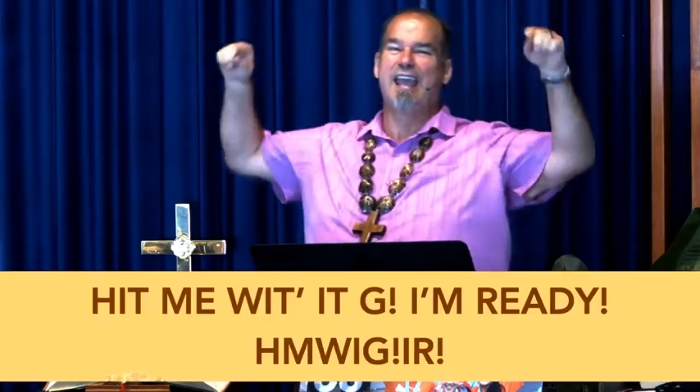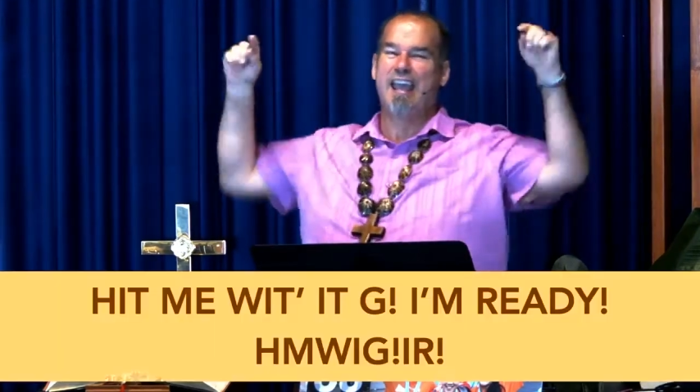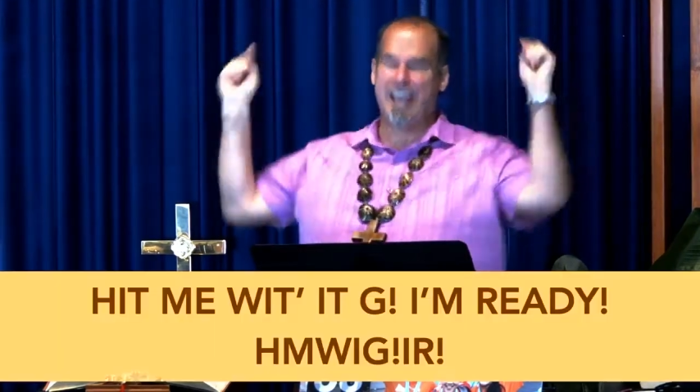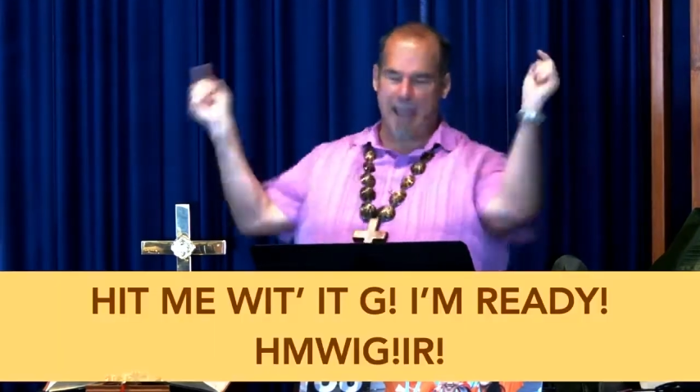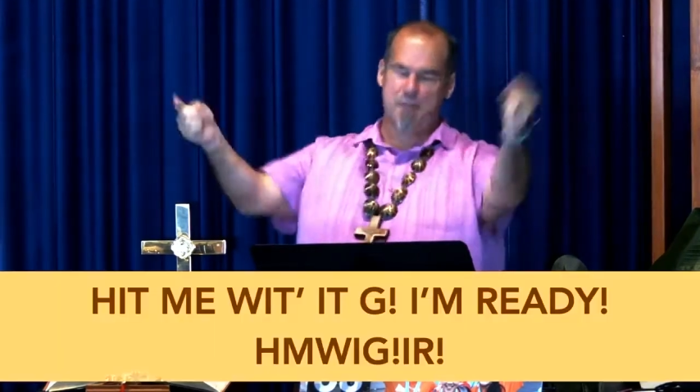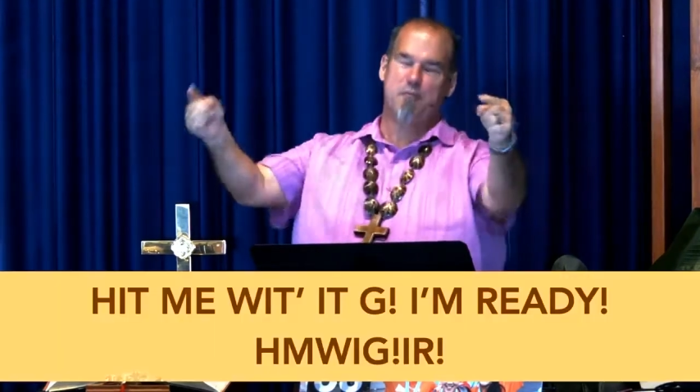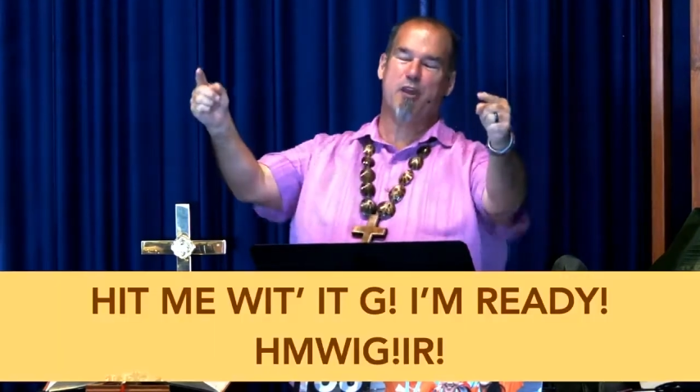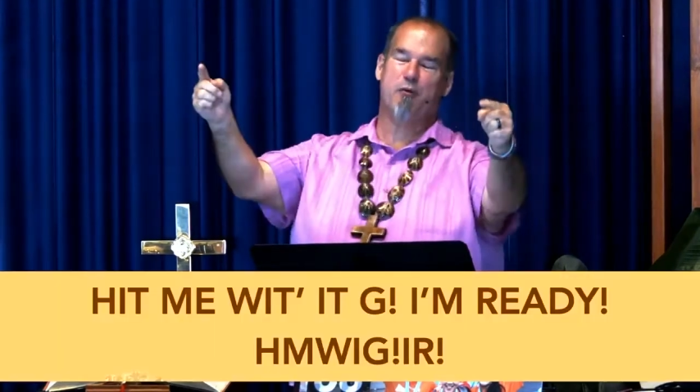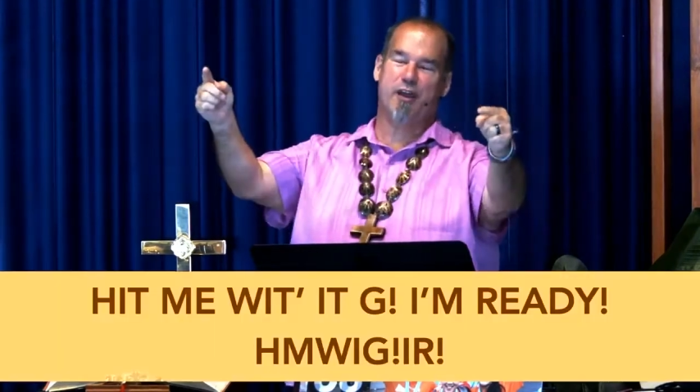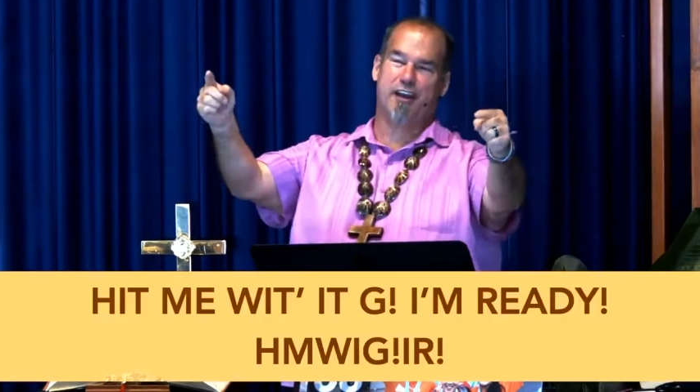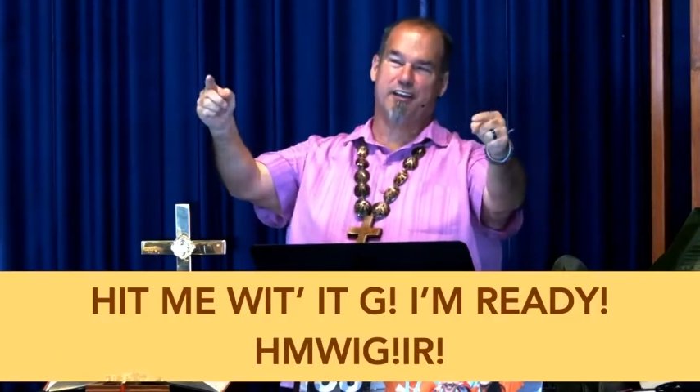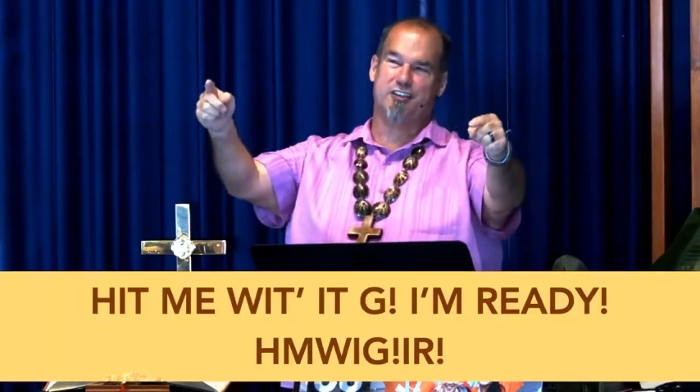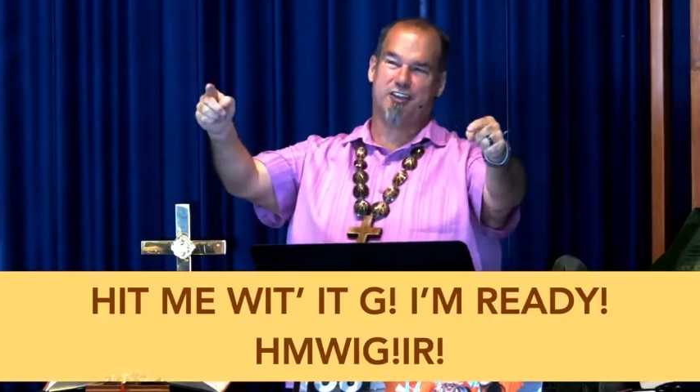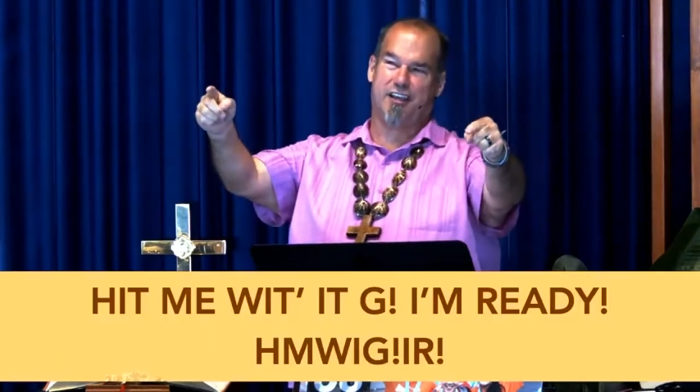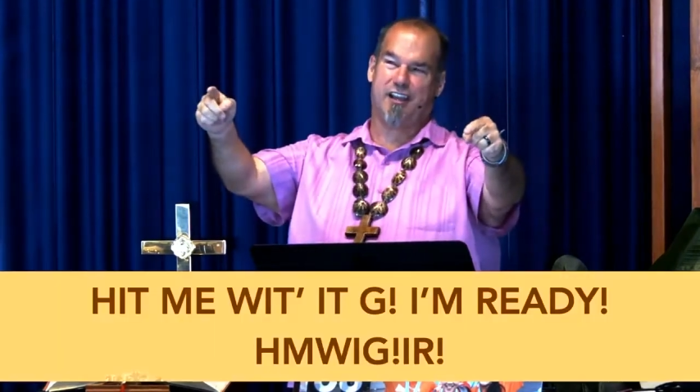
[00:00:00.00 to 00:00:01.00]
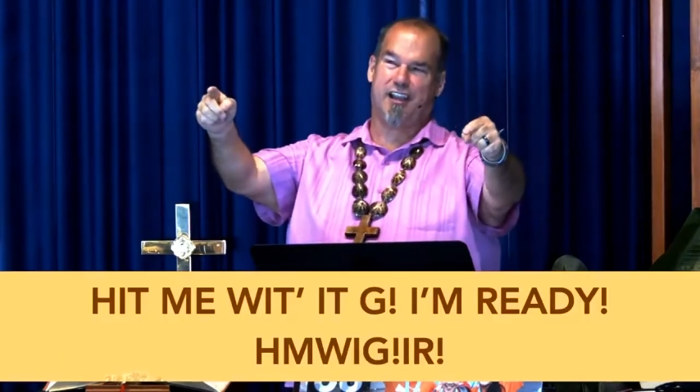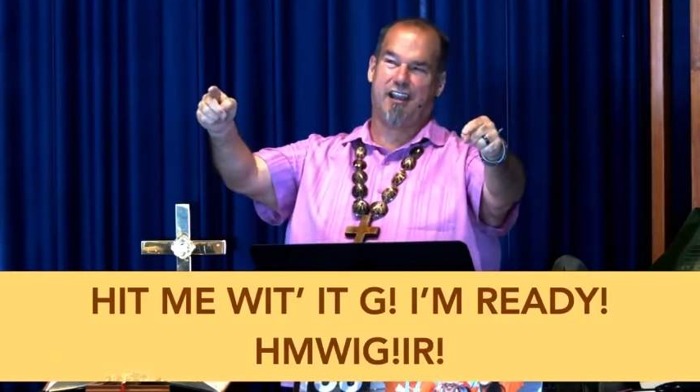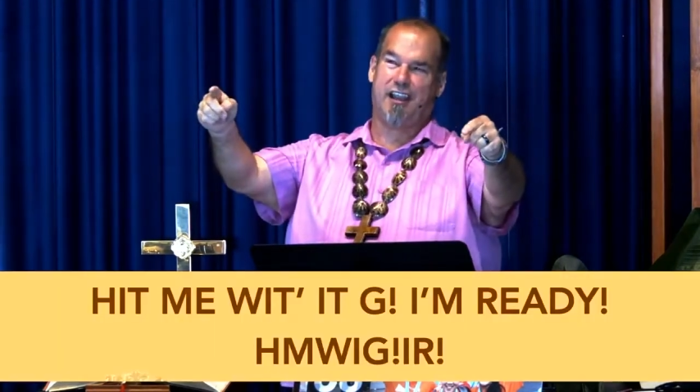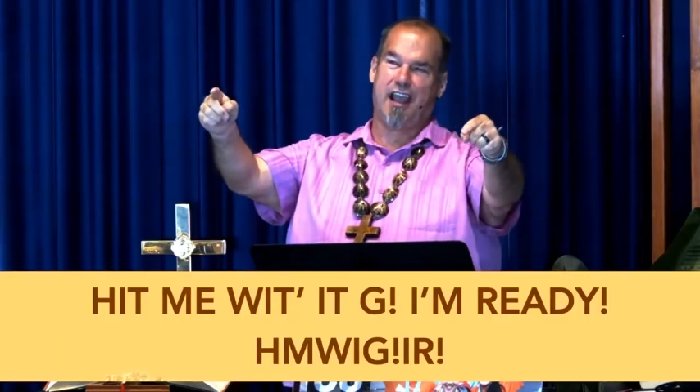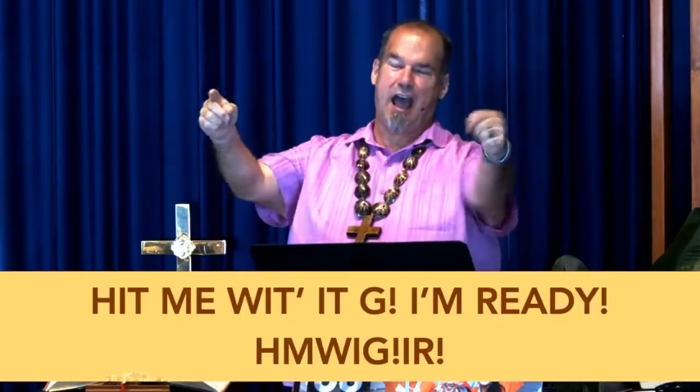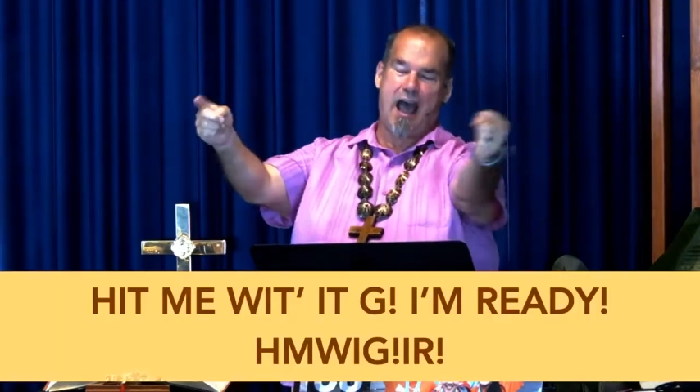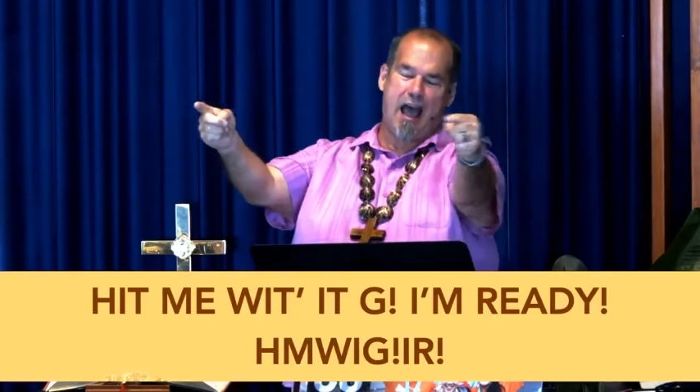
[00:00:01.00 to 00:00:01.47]
Hit me with it,
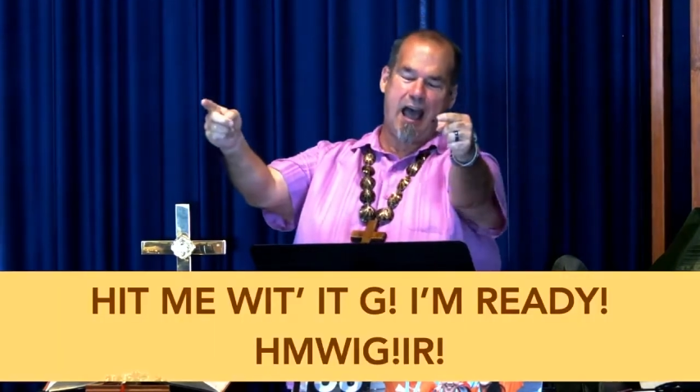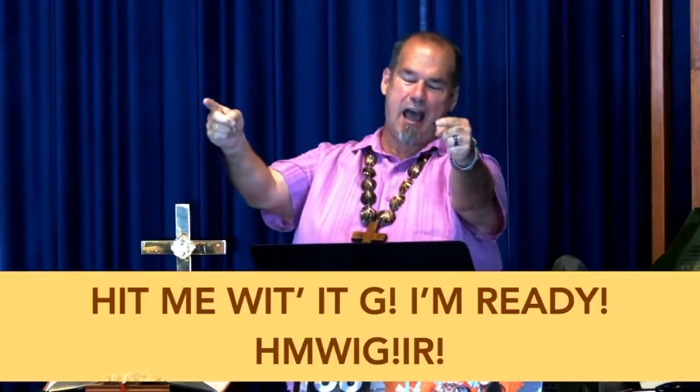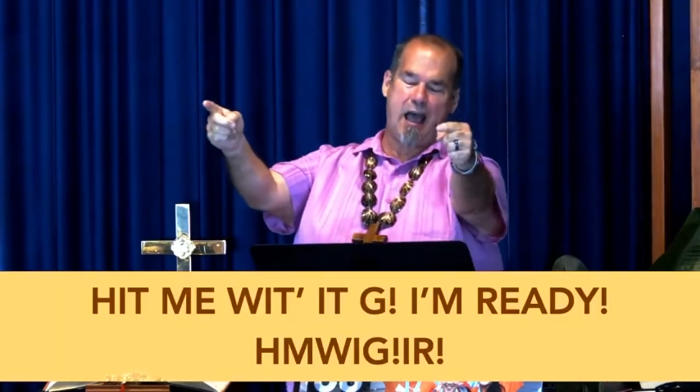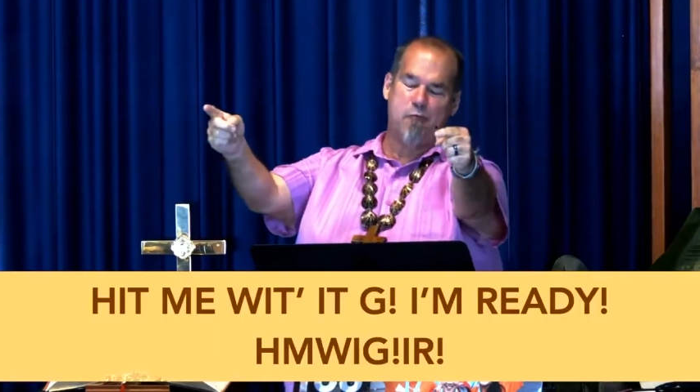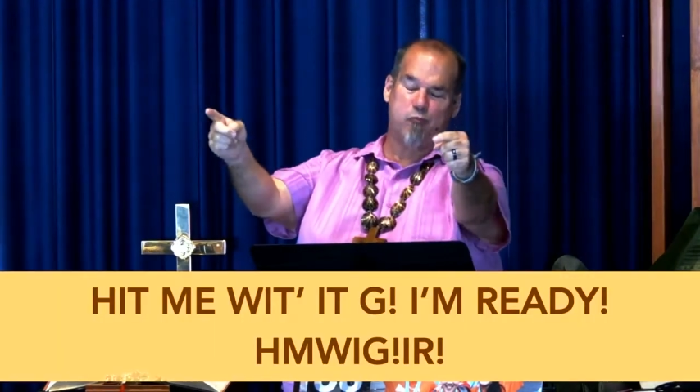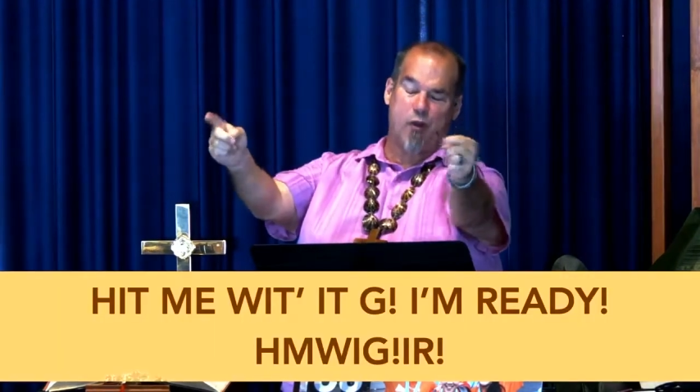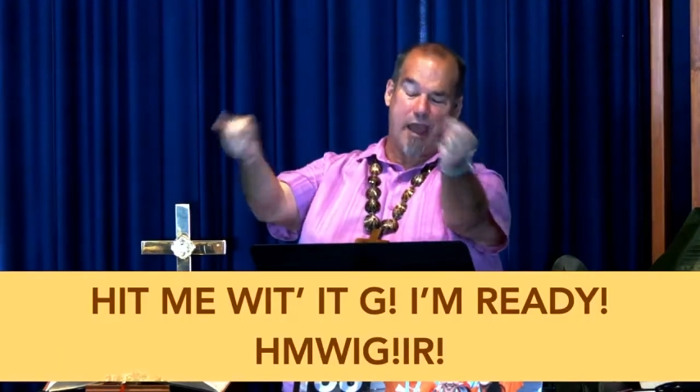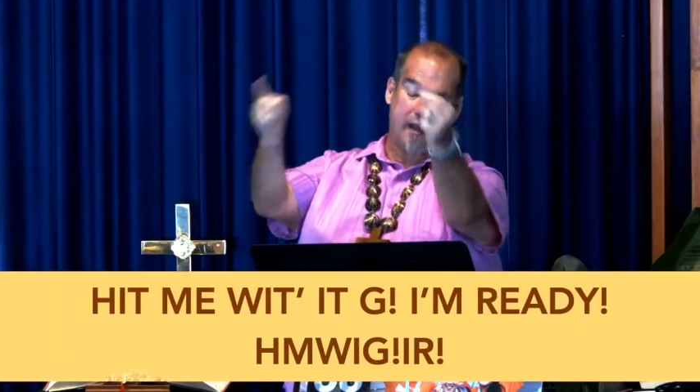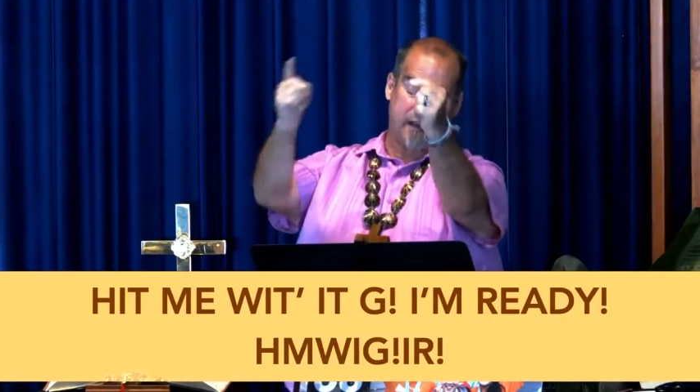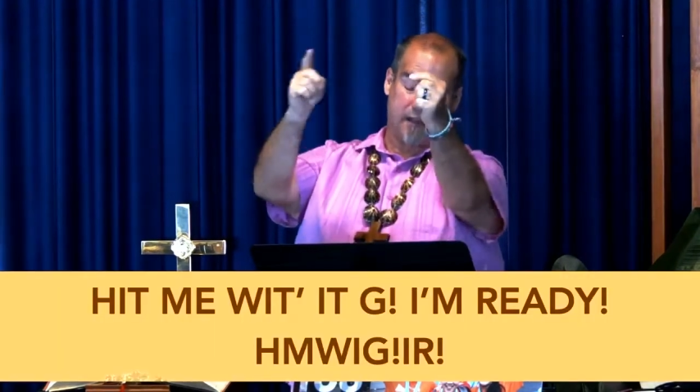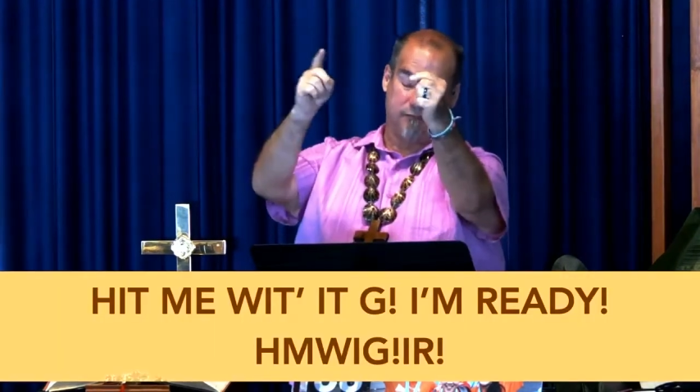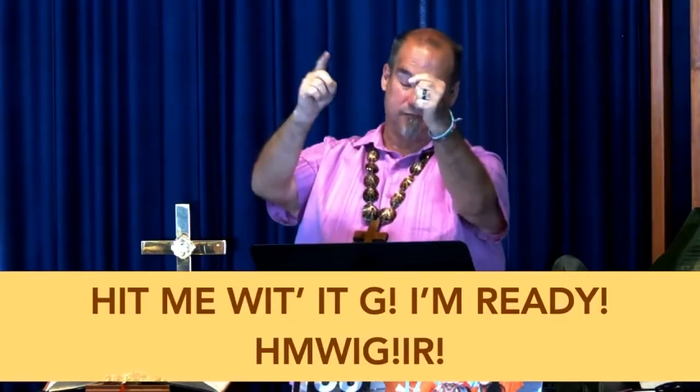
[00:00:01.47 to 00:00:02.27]
G, I'm ready.